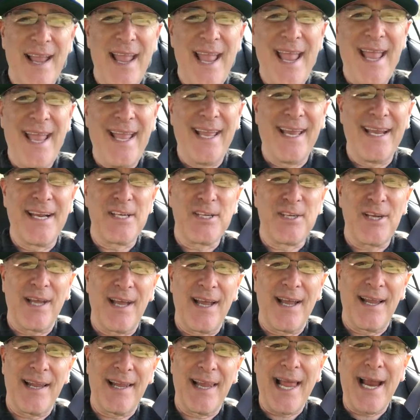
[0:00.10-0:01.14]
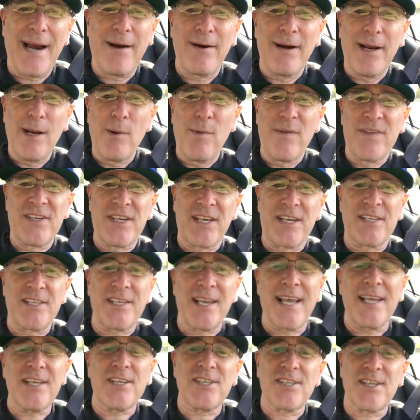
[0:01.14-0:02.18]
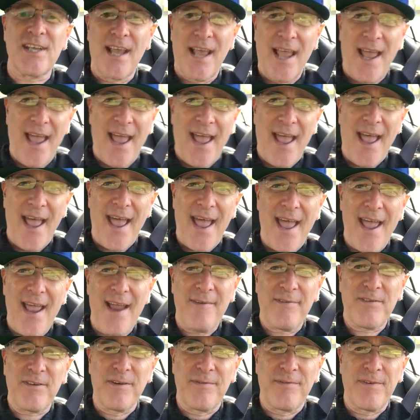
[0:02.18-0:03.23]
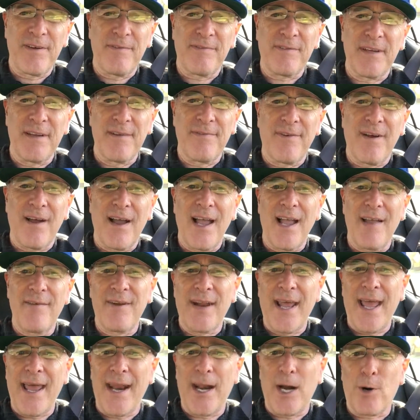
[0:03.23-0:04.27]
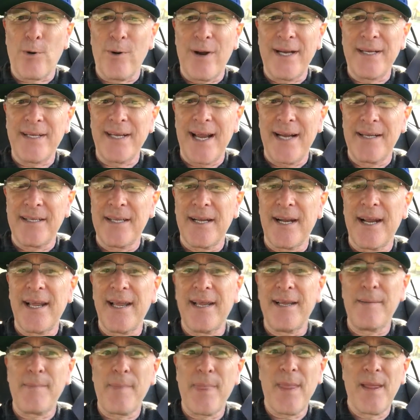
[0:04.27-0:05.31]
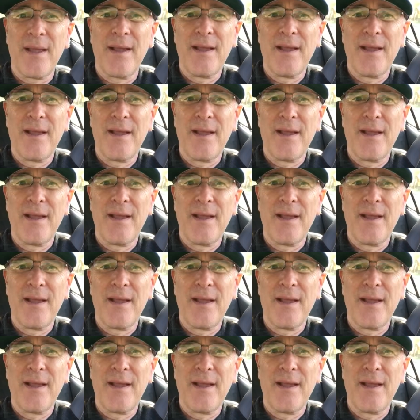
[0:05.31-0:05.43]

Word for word: Hey, it's uh, Larry with Success After 55, and I had a great day today.